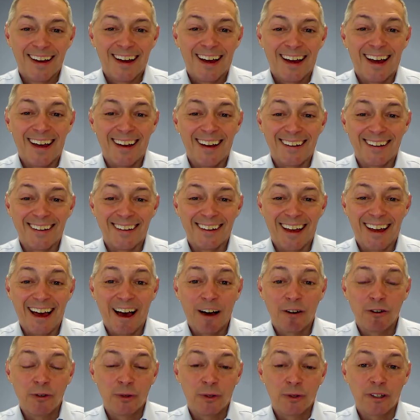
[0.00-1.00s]
and
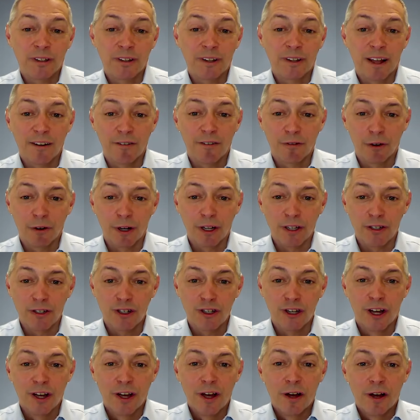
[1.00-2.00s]
how you can
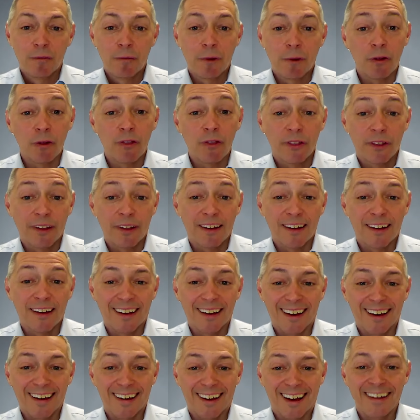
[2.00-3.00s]
leverage both
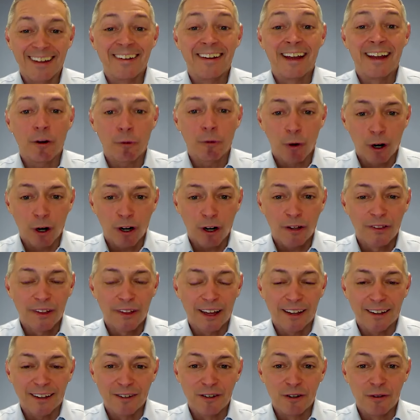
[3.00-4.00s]
a network
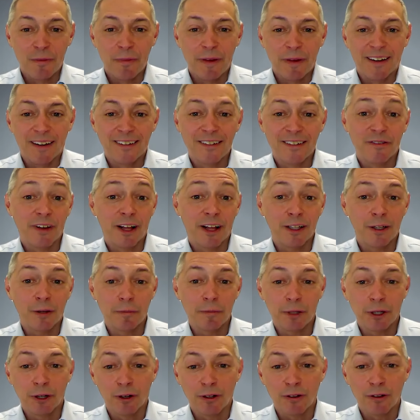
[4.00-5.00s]
that you may
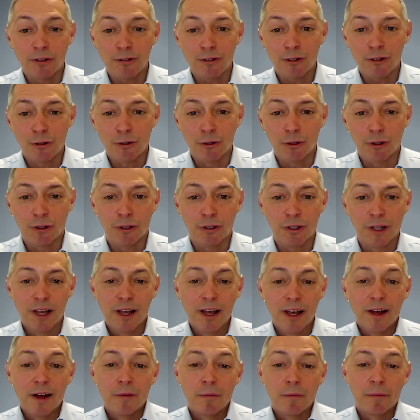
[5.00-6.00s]
develop here at the school,
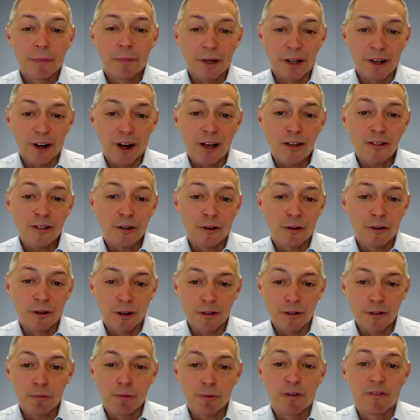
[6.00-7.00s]
but also
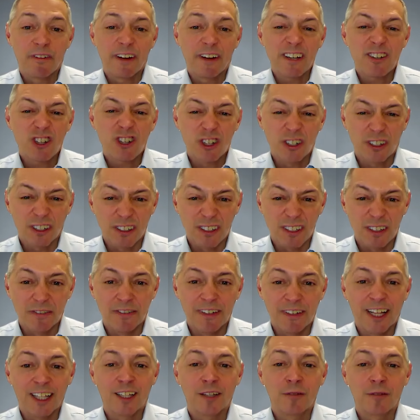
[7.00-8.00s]
those professional
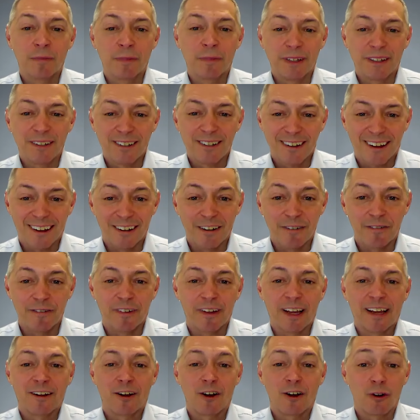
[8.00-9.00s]
development kind of
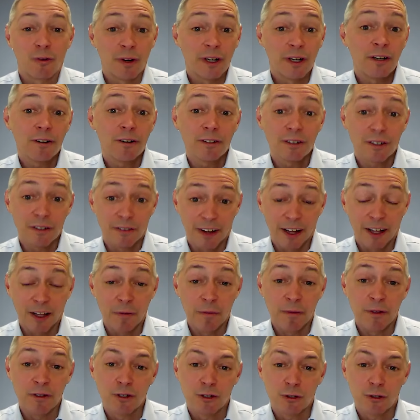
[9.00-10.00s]
in career
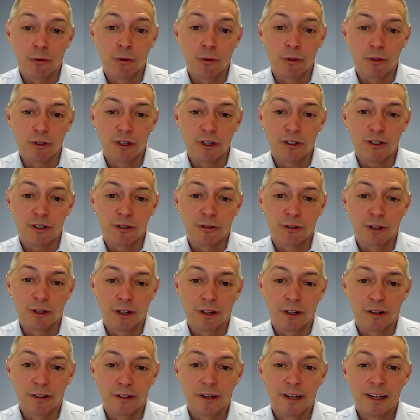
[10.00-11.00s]
development tools that you
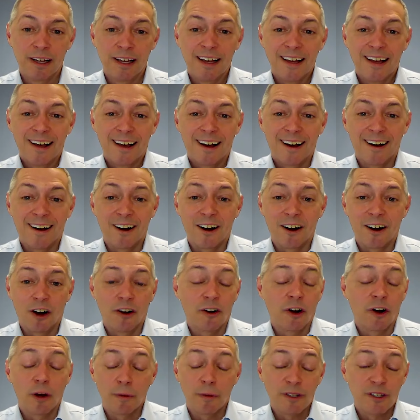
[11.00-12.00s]
learn
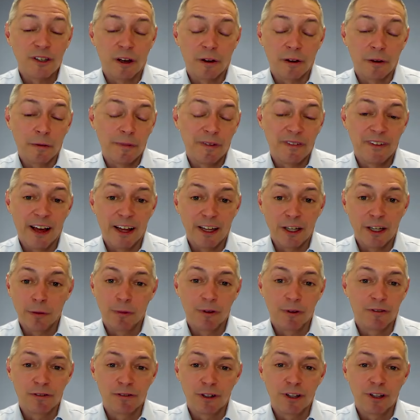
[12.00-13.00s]
are always going to be
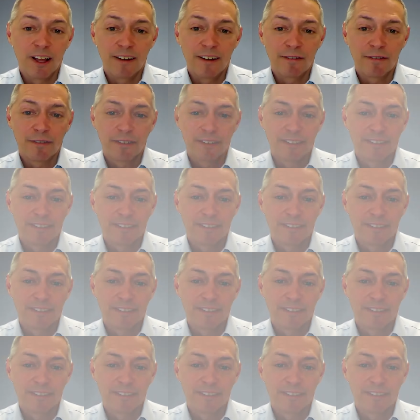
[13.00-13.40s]
valuable for life.